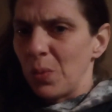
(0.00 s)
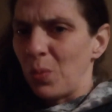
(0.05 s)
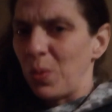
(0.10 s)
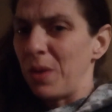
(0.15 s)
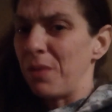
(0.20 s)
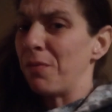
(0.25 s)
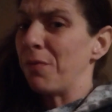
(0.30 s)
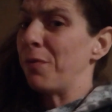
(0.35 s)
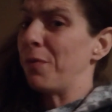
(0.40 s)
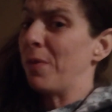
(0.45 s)

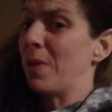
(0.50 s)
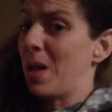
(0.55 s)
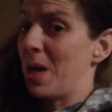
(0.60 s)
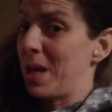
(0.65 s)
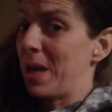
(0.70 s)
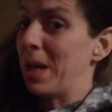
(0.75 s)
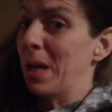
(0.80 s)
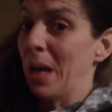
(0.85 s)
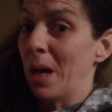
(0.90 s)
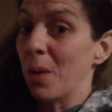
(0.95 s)
went
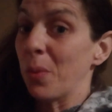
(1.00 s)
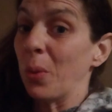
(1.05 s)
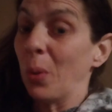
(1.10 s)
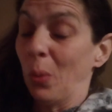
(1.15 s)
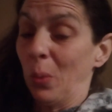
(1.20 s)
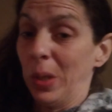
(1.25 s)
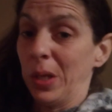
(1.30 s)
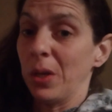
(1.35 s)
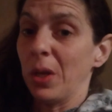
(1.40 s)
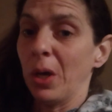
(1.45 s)
flying out the
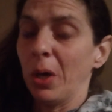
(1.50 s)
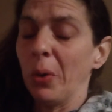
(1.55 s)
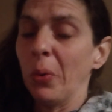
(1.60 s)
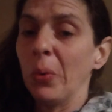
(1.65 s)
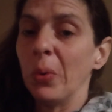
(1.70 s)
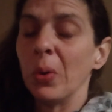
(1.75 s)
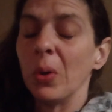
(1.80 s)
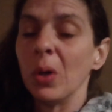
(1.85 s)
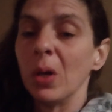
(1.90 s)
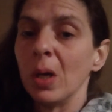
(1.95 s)

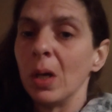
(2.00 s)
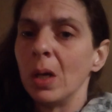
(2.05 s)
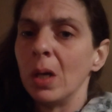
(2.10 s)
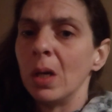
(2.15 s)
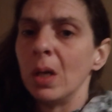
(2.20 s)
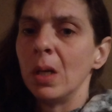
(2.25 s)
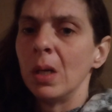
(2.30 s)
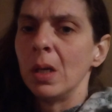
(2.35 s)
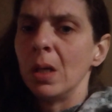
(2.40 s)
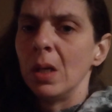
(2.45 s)
window.
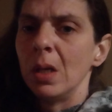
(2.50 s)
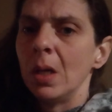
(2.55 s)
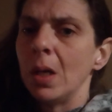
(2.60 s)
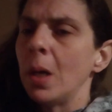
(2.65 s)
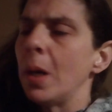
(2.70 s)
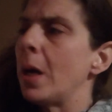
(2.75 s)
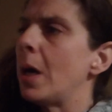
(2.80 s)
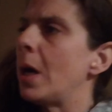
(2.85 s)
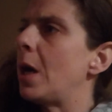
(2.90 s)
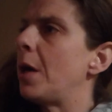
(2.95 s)

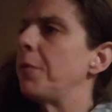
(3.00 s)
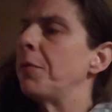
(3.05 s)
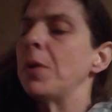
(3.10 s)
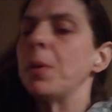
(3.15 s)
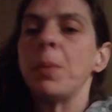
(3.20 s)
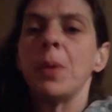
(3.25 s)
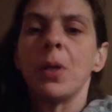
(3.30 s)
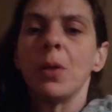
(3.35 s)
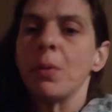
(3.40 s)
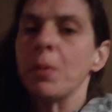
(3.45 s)
Every
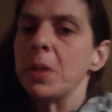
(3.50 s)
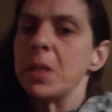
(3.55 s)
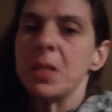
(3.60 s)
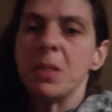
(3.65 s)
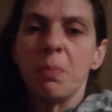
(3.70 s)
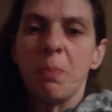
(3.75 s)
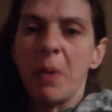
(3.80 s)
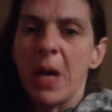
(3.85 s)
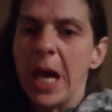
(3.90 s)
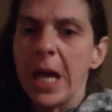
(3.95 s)
bit of
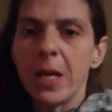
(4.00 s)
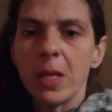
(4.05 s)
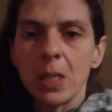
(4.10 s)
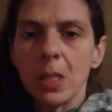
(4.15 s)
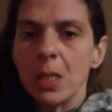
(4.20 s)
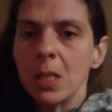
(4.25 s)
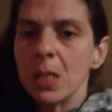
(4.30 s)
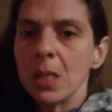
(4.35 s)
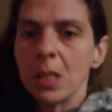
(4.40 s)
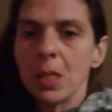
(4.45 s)
respect